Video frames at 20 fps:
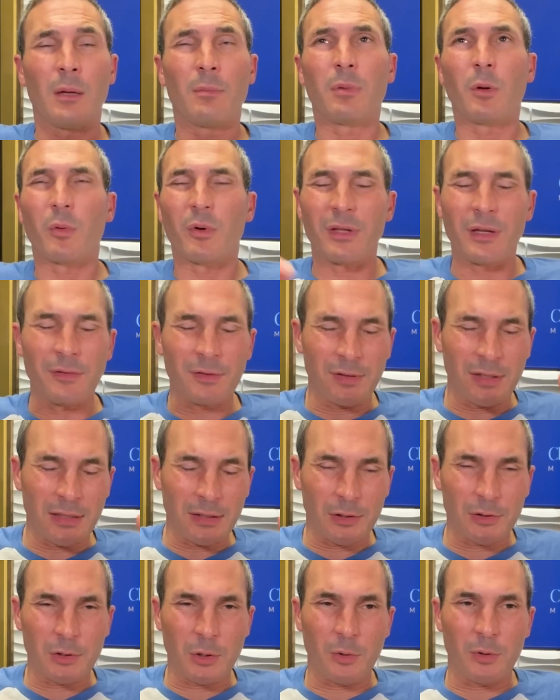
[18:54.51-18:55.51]
But with everything
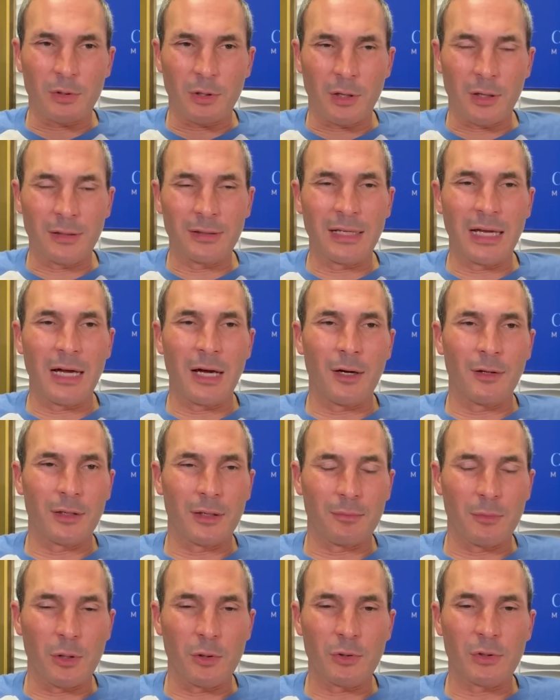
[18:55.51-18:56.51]
that's going on now and the
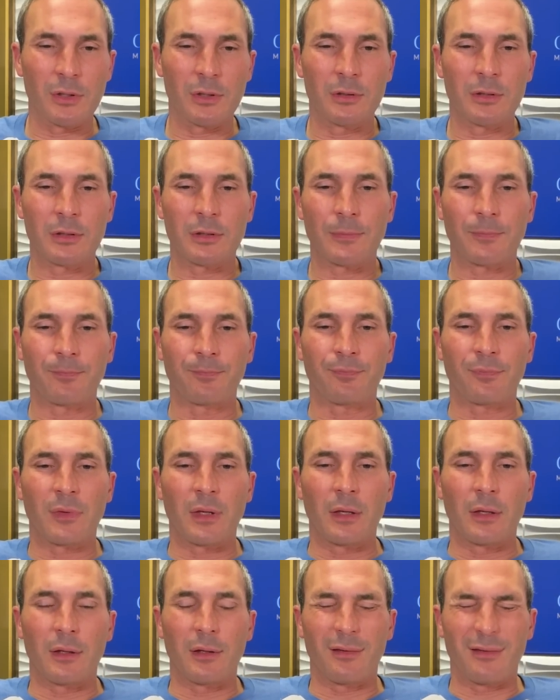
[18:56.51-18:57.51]
emotions,
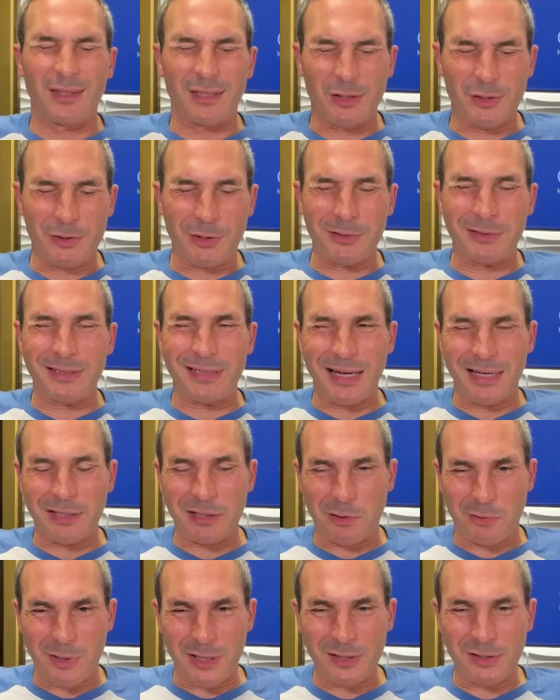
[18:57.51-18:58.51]
you start to kind
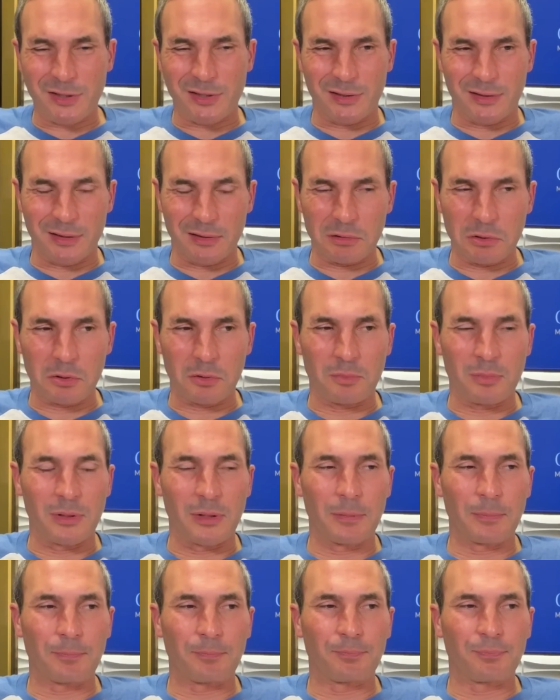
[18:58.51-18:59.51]
of question a little
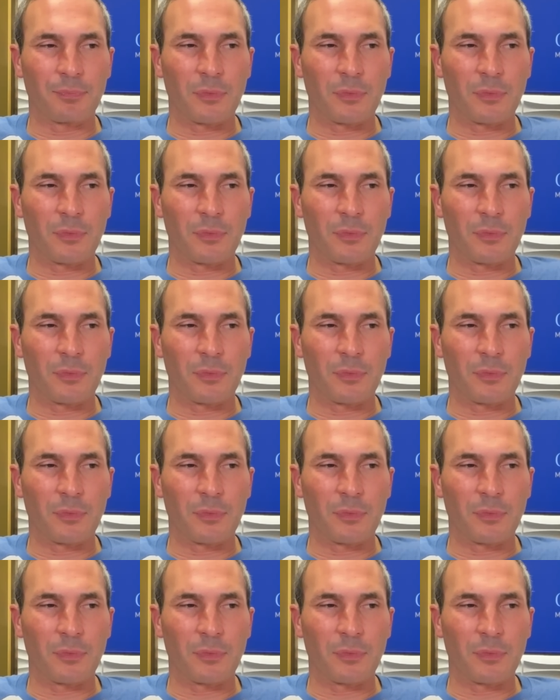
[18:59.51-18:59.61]
bit.